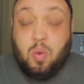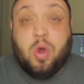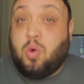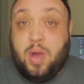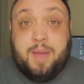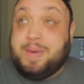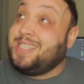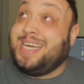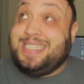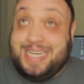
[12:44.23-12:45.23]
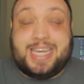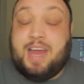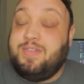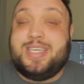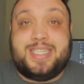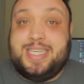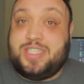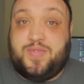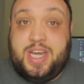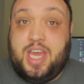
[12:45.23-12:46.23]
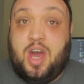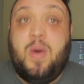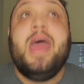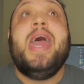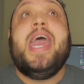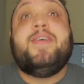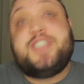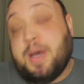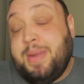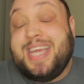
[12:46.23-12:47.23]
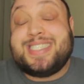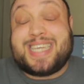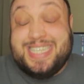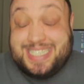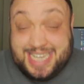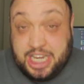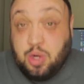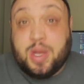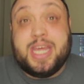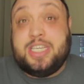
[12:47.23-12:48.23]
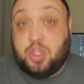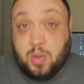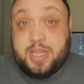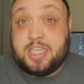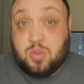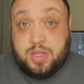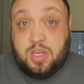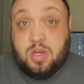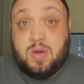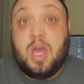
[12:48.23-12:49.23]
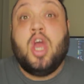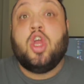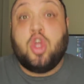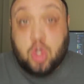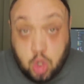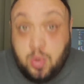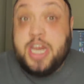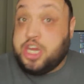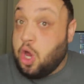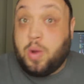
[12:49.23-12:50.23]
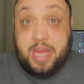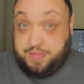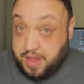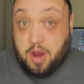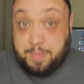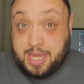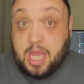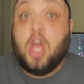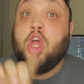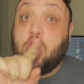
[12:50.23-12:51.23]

Real quick, because I didn't cover this in this video, if somebody is continually doing this with you, you need to go get therapy.